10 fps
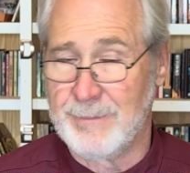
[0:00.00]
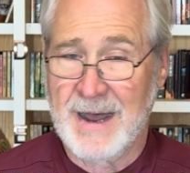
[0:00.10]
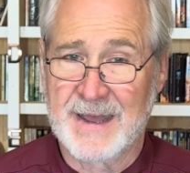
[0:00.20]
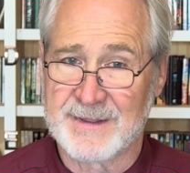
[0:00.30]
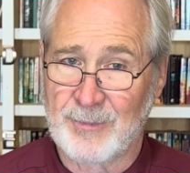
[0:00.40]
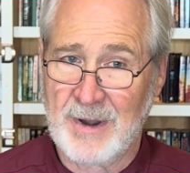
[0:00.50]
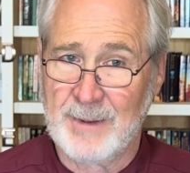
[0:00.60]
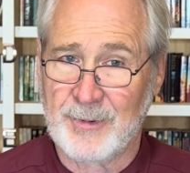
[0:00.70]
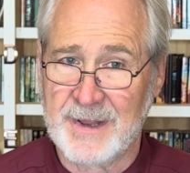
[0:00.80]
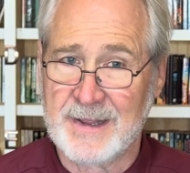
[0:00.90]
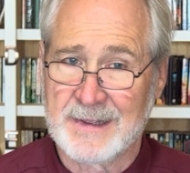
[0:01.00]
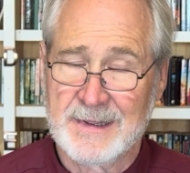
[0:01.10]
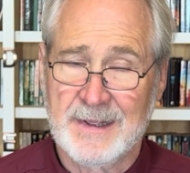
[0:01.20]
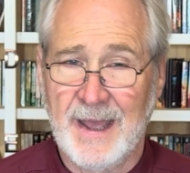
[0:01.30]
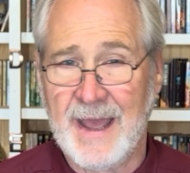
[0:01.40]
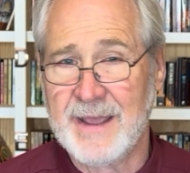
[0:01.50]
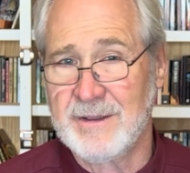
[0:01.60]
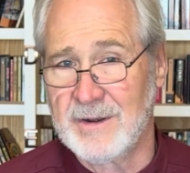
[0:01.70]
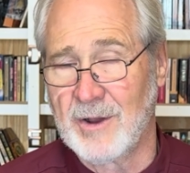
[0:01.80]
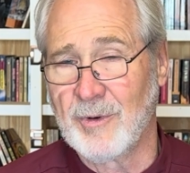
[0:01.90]
buy the property, A,
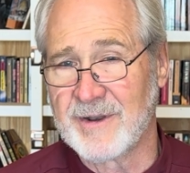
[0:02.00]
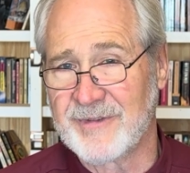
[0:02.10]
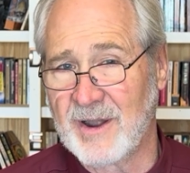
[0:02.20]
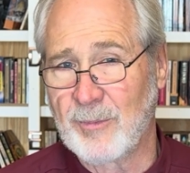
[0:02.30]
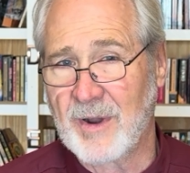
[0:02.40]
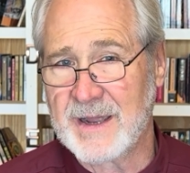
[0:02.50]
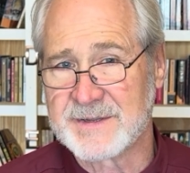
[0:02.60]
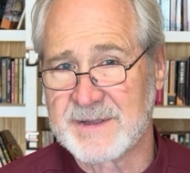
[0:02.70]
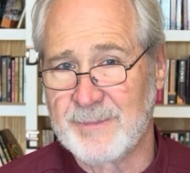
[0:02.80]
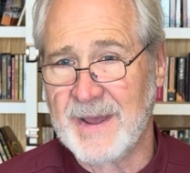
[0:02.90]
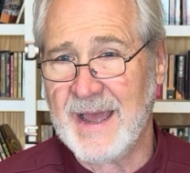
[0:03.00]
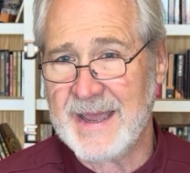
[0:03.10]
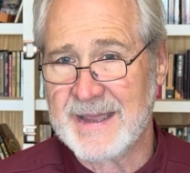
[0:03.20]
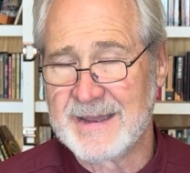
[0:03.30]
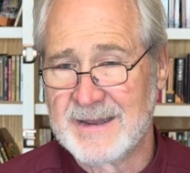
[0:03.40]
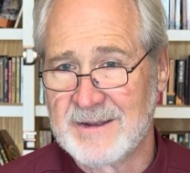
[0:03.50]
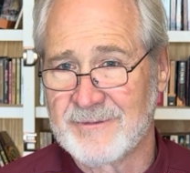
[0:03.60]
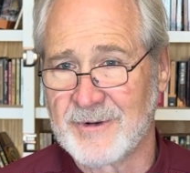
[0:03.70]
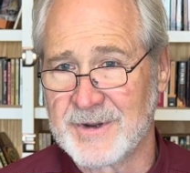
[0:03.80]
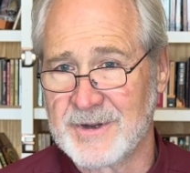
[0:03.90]
you know what a fair price to pay
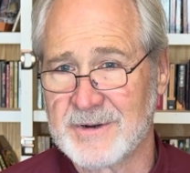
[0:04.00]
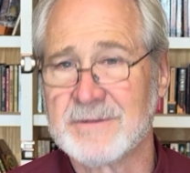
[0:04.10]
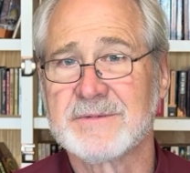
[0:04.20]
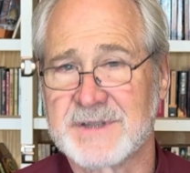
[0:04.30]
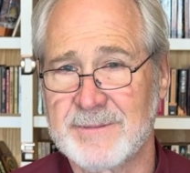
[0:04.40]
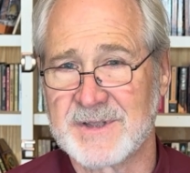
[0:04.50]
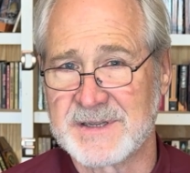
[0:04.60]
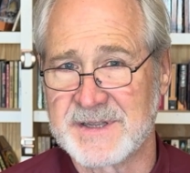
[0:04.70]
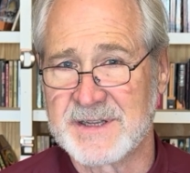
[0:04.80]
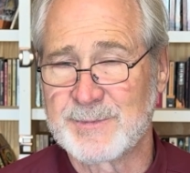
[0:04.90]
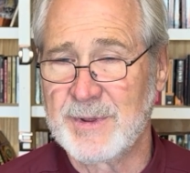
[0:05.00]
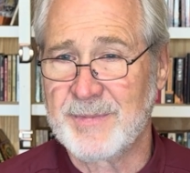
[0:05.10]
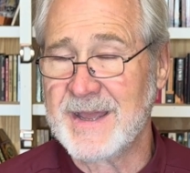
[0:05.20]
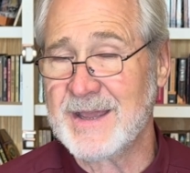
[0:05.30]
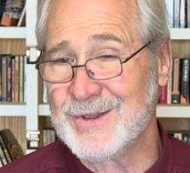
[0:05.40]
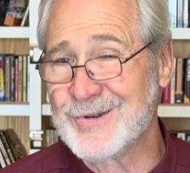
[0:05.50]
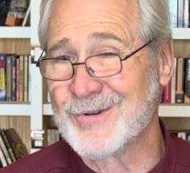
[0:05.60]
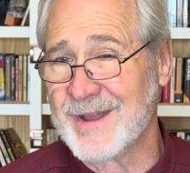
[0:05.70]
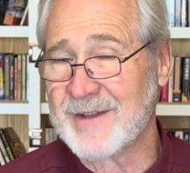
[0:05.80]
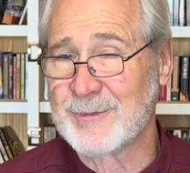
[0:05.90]
for your siblings is, but B, you
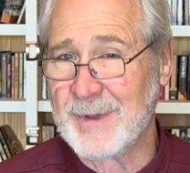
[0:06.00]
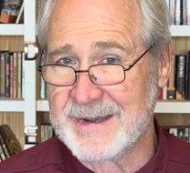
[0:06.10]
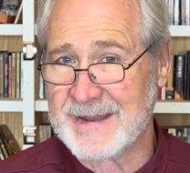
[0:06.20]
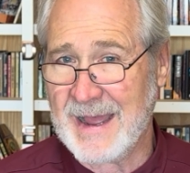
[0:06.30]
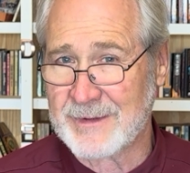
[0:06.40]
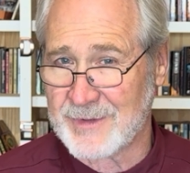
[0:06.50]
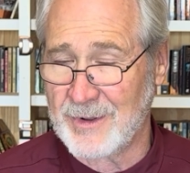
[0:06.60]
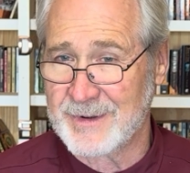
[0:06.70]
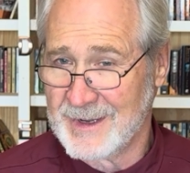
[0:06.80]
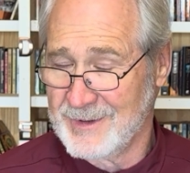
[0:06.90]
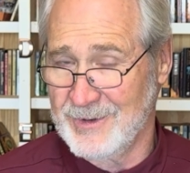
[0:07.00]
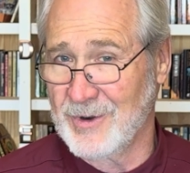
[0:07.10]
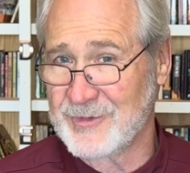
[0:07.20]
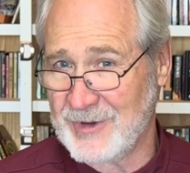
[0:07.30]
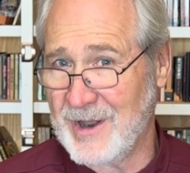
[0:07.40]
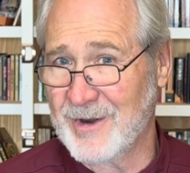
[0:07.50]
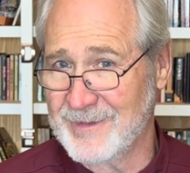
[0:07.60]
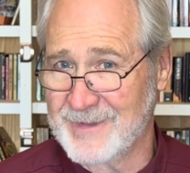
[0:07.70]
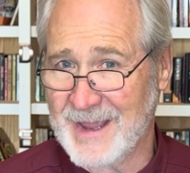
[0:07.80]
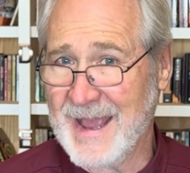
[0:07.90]
don't have to pay tax on your share
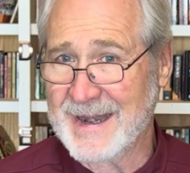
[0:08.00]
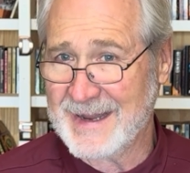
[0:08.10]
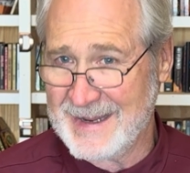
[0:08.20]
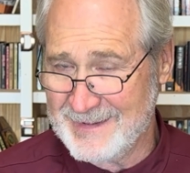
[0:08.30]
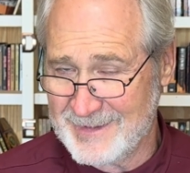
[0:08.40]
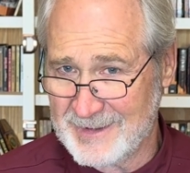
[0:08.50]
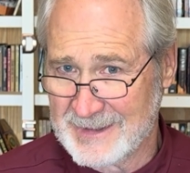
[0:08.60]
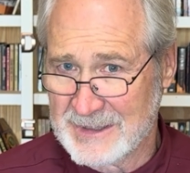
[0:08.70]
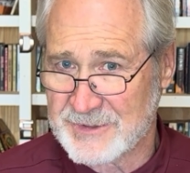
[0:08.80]
of the gain either.